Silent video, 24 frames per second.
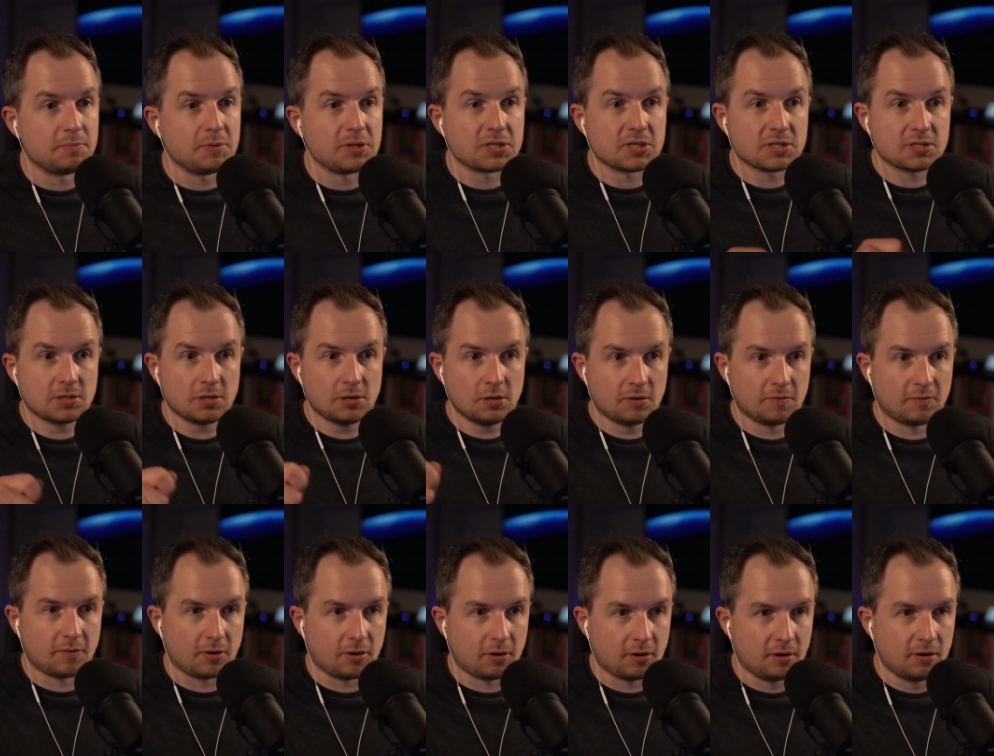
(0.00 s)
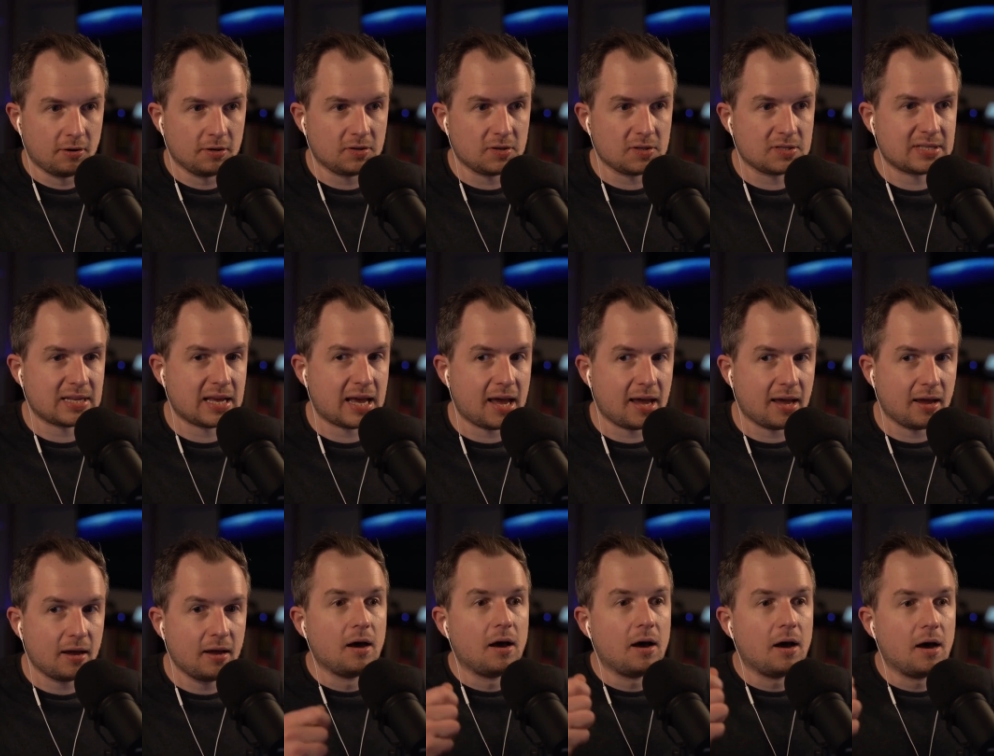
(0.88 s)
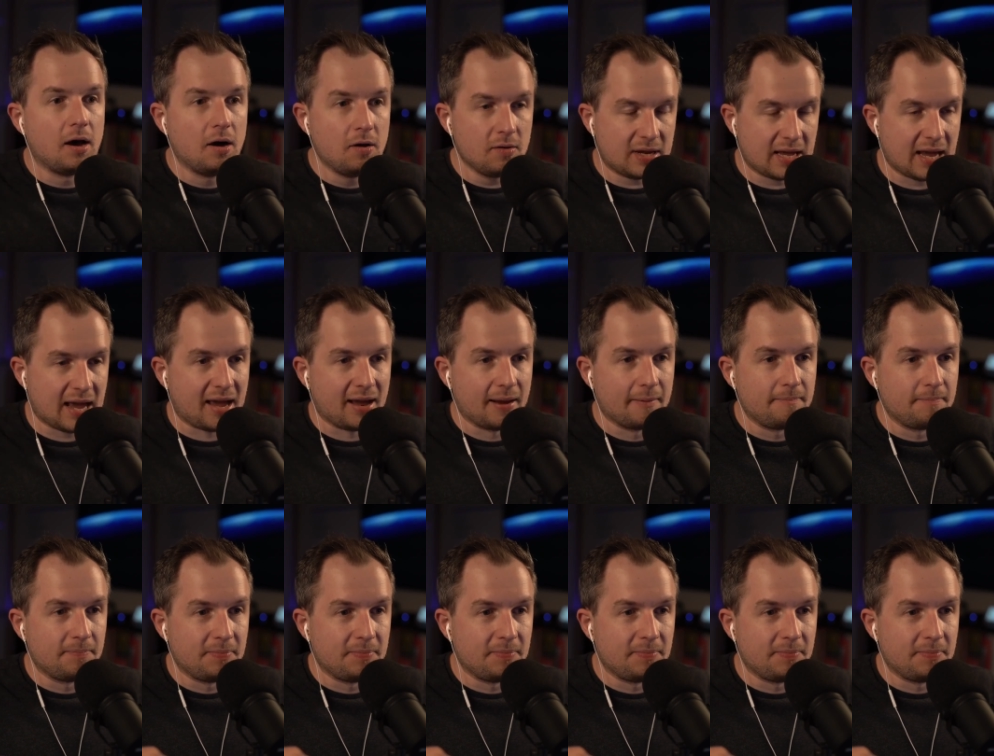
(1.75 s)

server to say, okay,